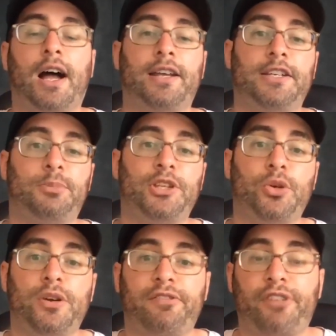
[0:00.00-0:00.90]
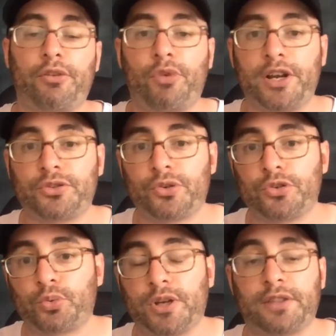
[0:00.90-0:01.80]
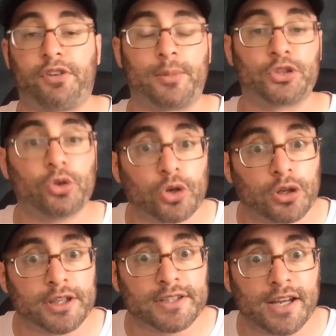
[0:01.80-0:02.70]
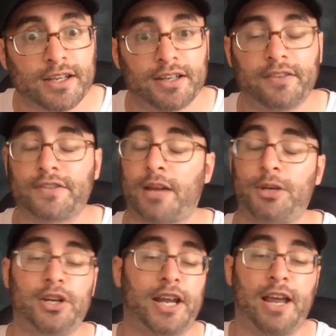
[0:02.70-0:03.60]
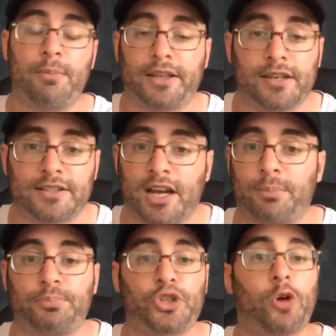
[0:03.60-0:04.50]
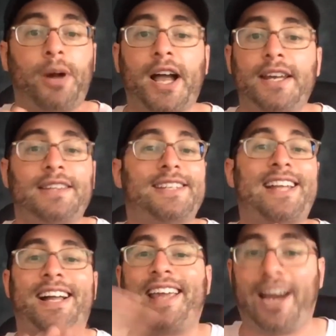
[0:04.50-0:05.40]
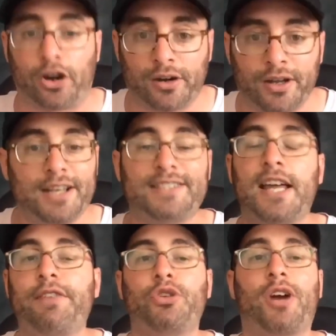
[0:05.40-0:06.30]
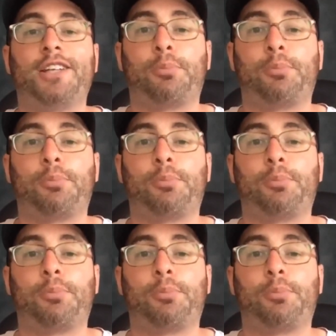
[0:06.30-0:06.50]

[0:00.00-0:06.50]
He's been doing fundraisers with pharmaceutical executives. I mean, you can't make this up. Joe Biden does not care. He's not even trying to